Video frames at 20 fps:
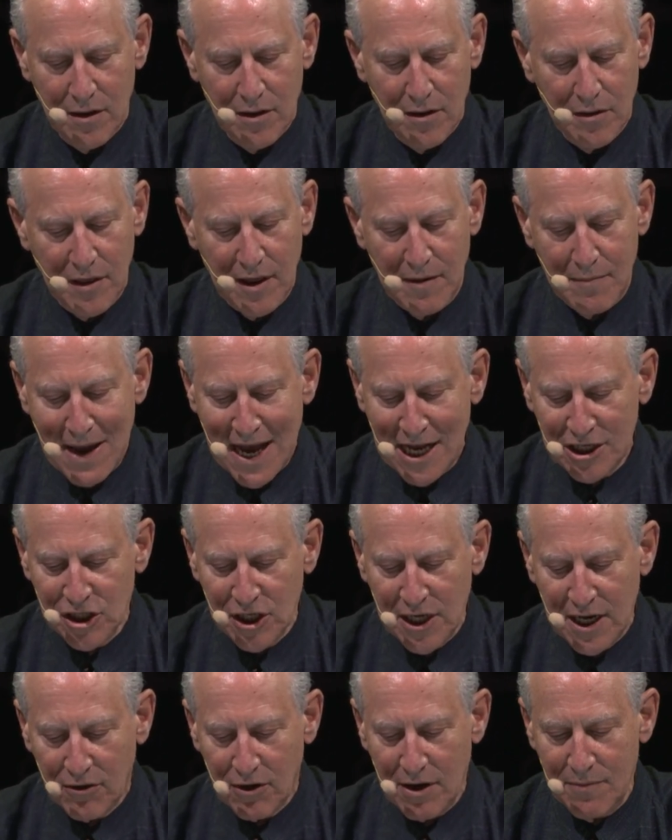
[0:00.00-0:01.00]
the
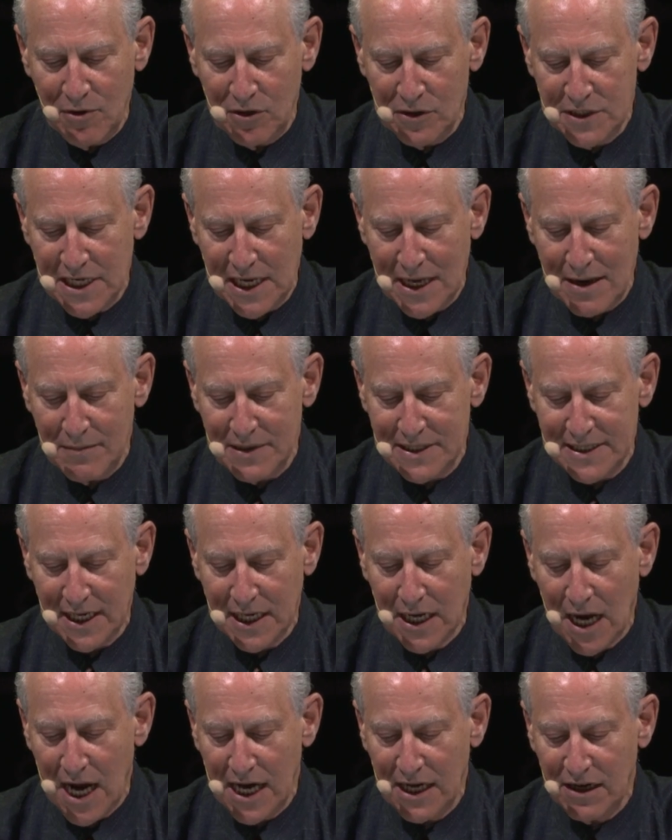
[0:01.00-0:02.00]
Imaginary Museum is a
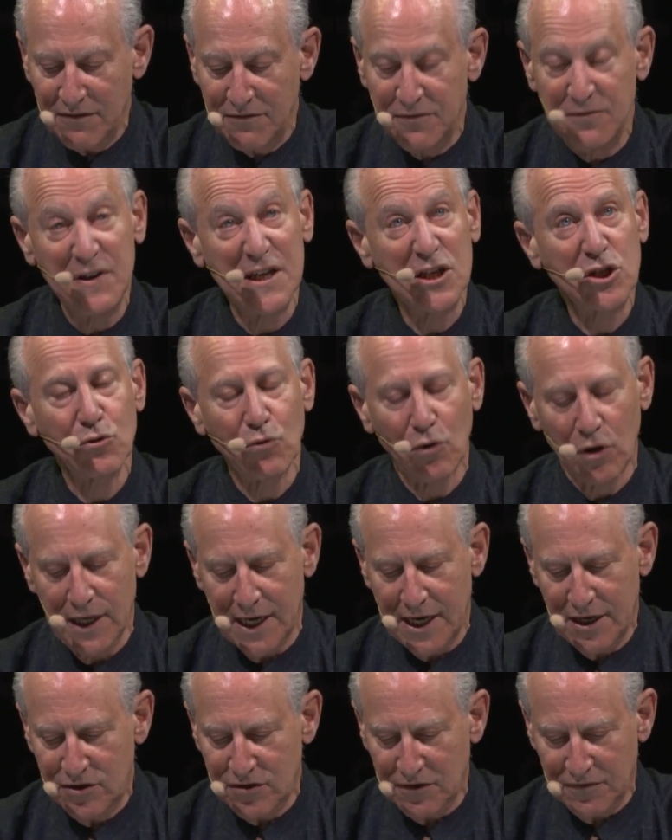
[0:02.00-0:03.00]
kind of visual
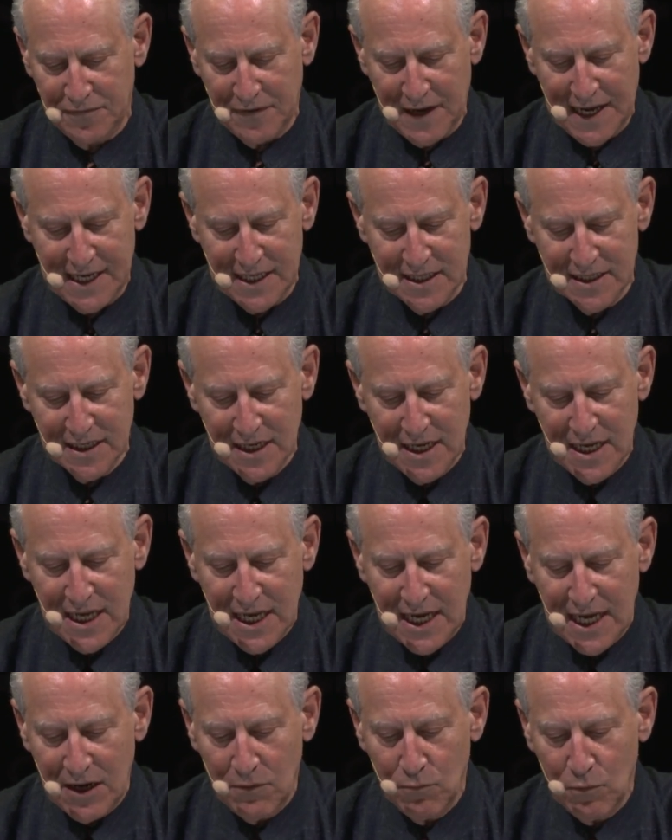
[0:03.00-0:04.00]
interface
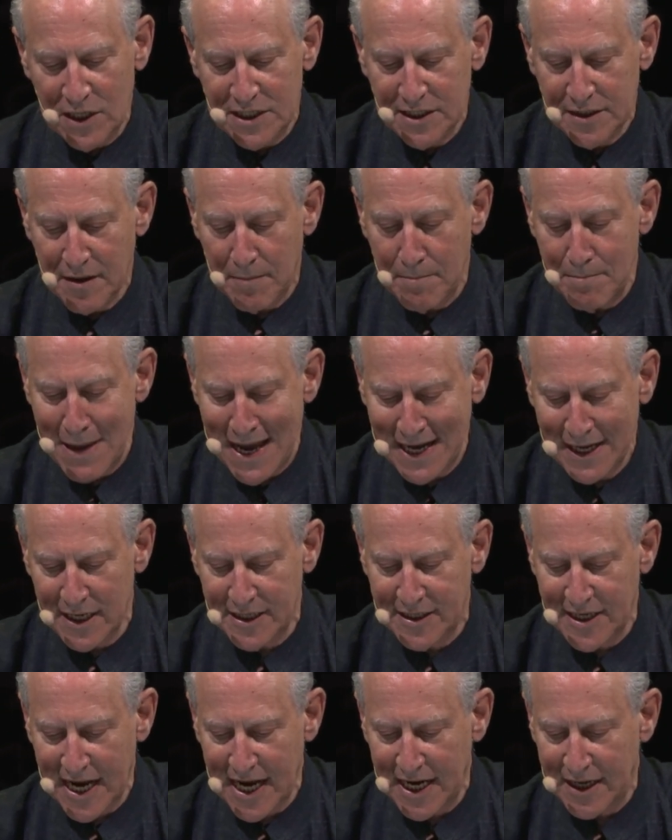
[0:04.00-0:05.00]
in which the
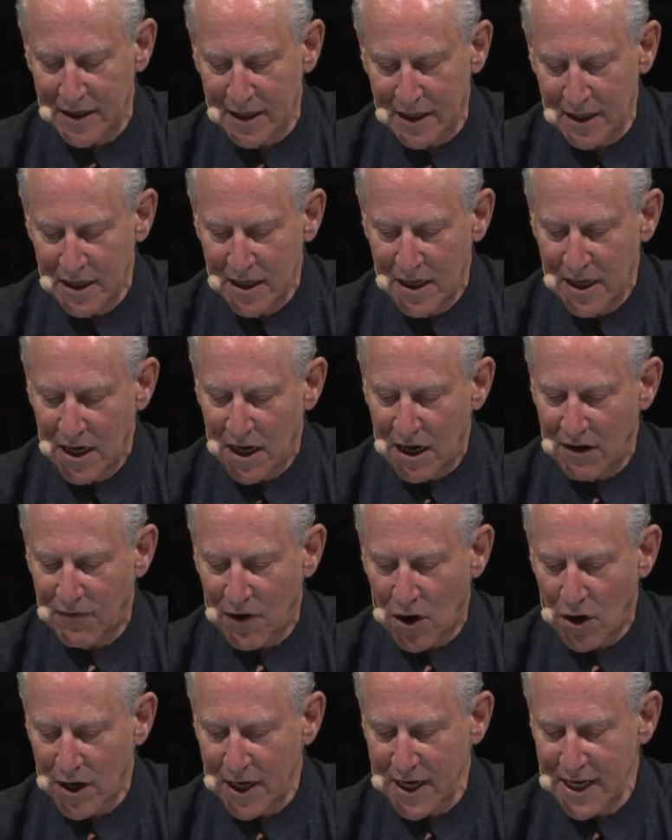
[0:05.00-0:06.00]
metadata of
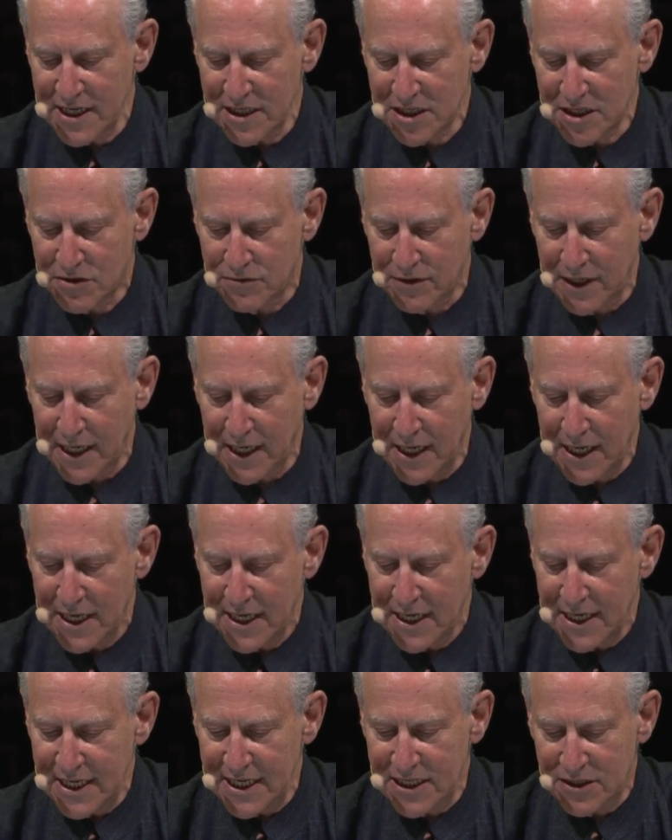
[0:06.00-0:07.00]
art history
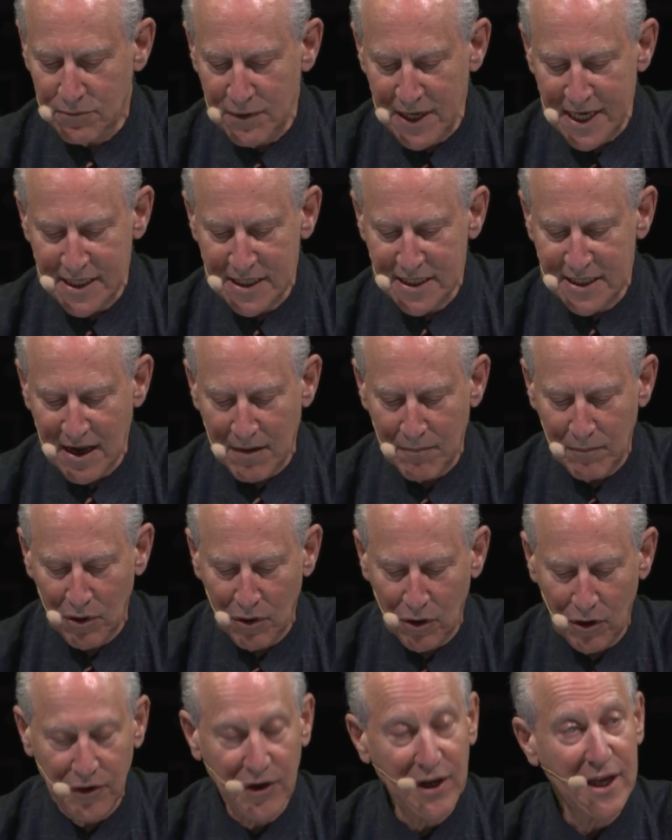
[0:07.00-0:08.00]
is
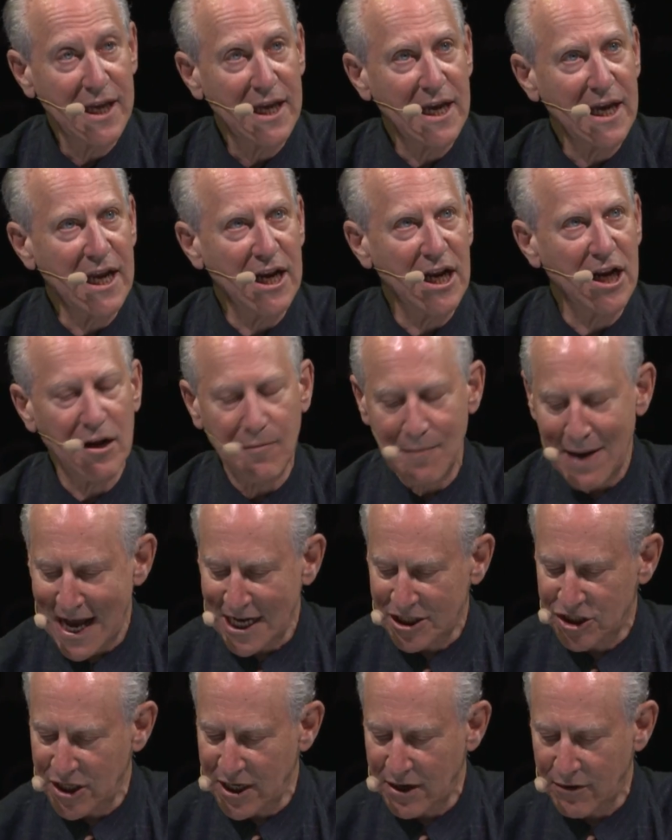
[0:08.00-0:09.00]
reassembled in an
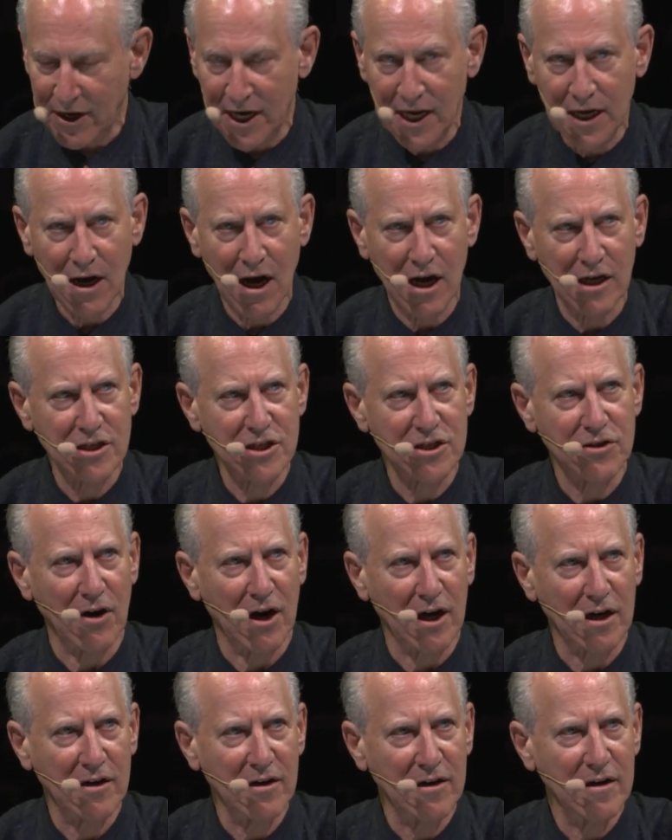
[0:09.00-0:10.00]
imaginary
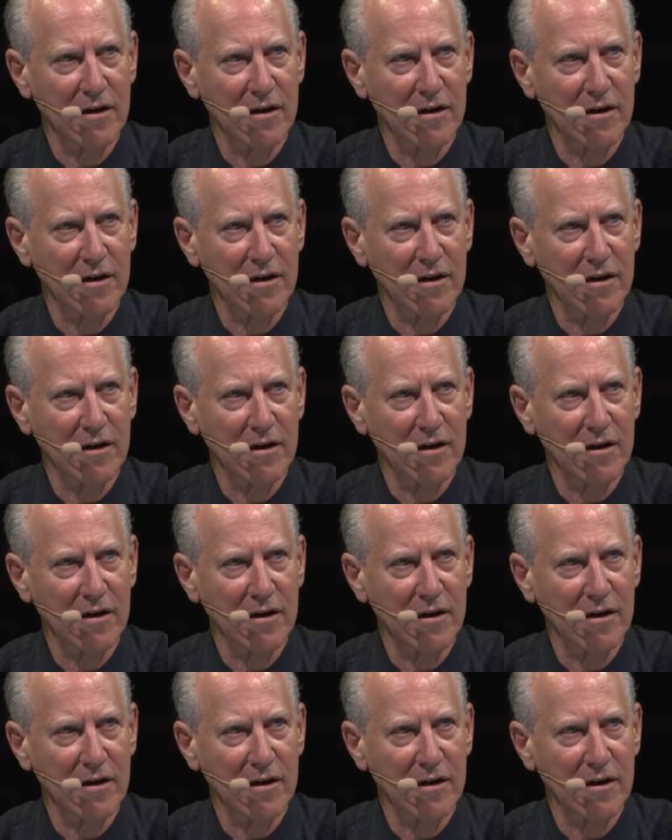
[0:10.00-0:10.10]
construct.